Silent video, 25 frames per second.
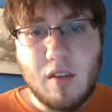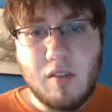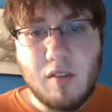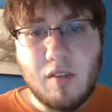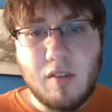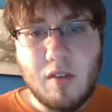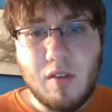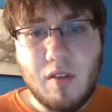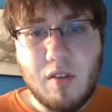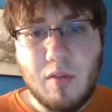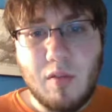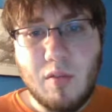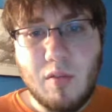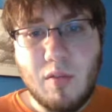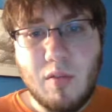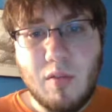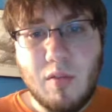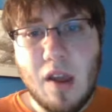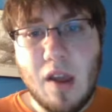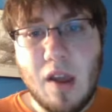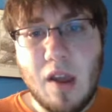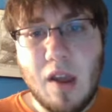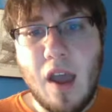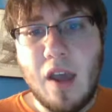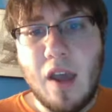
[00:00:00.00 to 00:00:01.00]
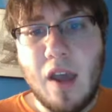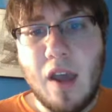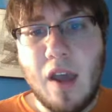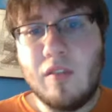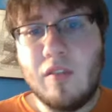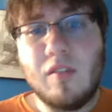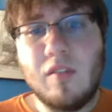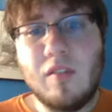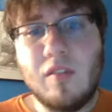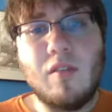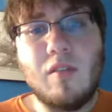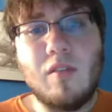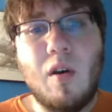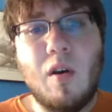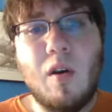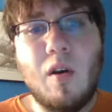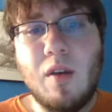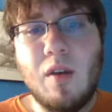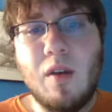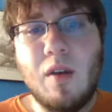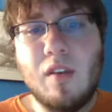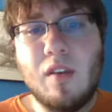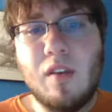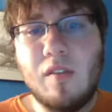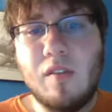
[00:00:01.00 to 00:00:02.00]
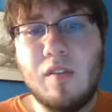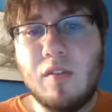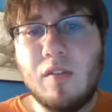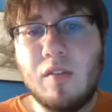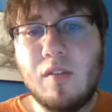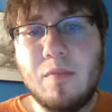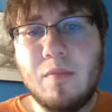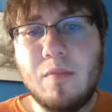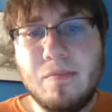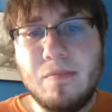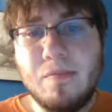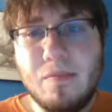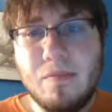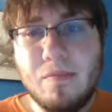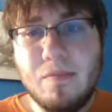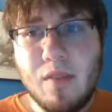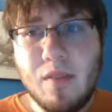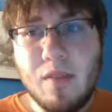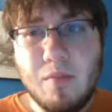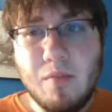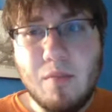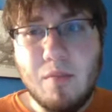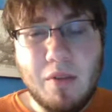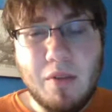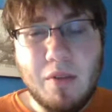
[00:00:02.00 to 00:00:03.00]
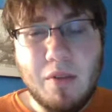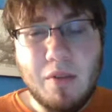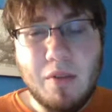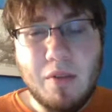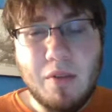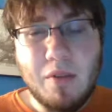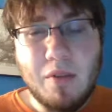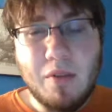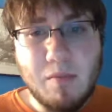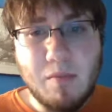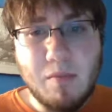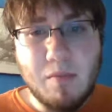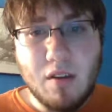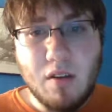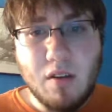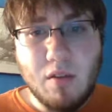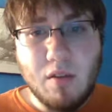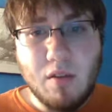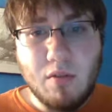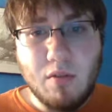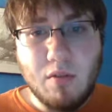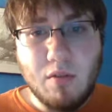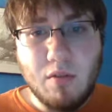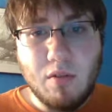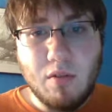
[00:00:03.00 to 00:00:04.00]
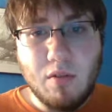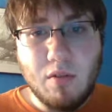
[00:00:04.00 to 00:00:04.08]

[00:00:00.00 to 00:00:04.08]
So, as always, please let me know